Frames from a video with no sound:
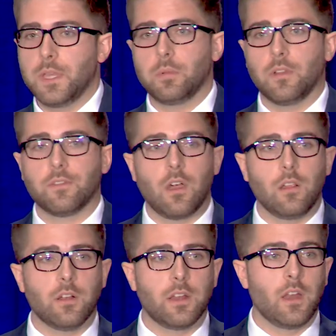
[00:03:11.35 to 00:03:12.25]
people of
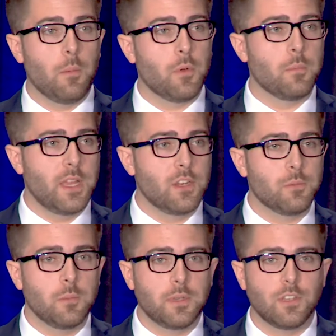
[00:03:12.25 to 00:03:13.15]
color in upper
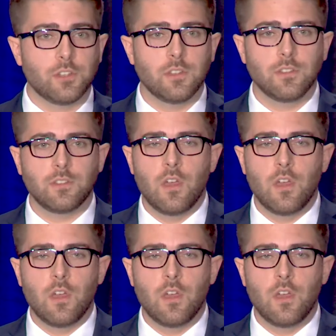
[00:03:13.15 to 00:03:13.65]
management positions